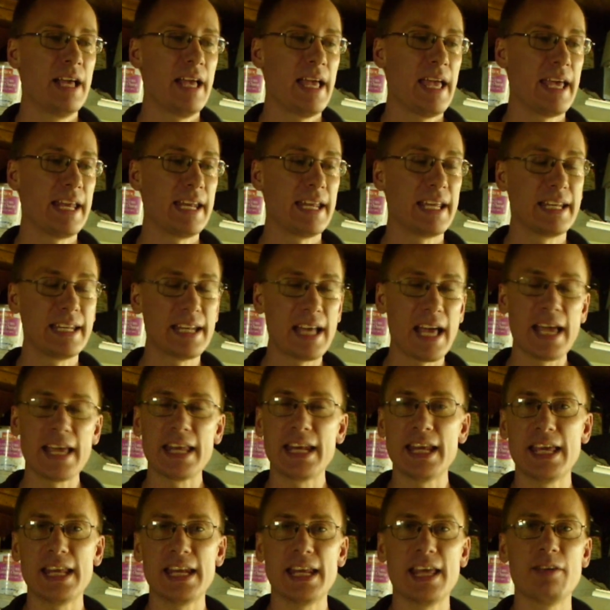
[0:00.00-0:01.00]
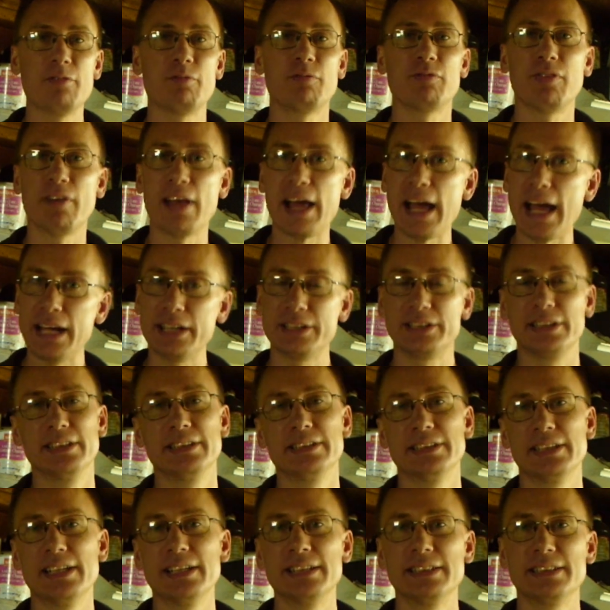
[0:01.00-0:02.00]
and ignite it, it flashes
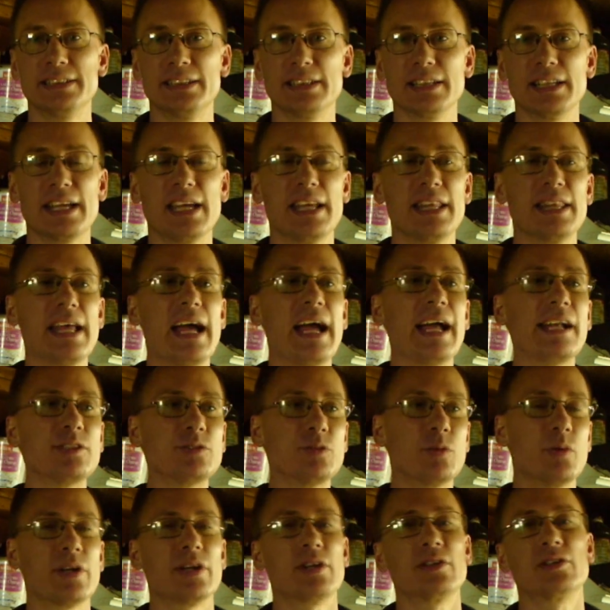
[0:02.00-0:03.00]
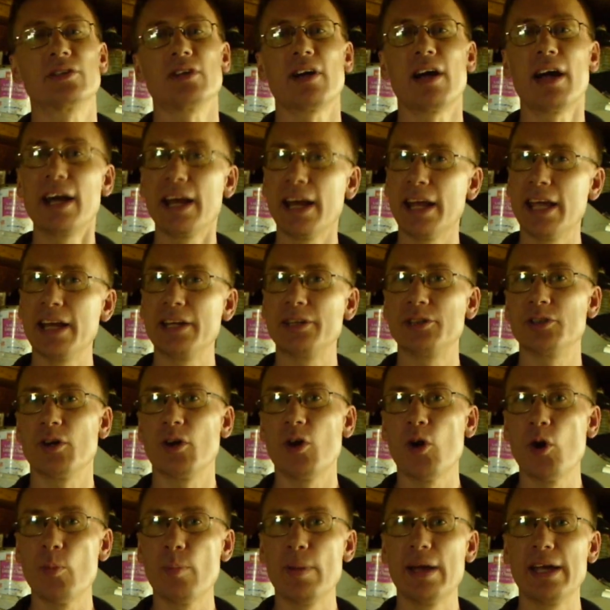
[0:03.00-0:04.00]
instantly, and that's what you're trying to get your
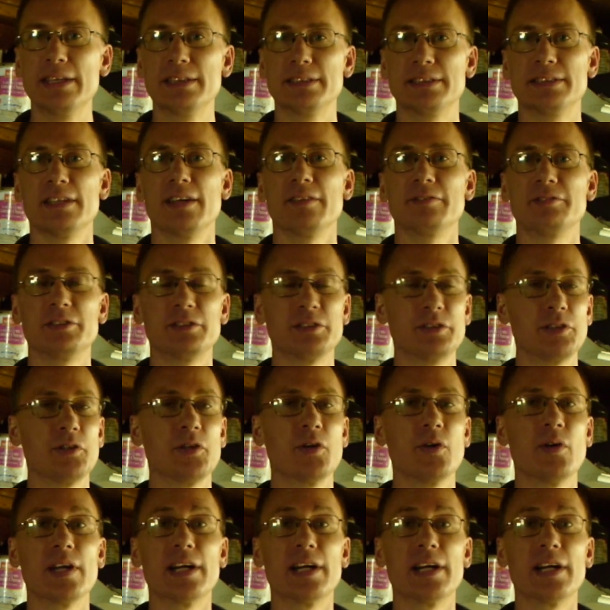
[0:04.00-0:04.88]
homemade stuff to do.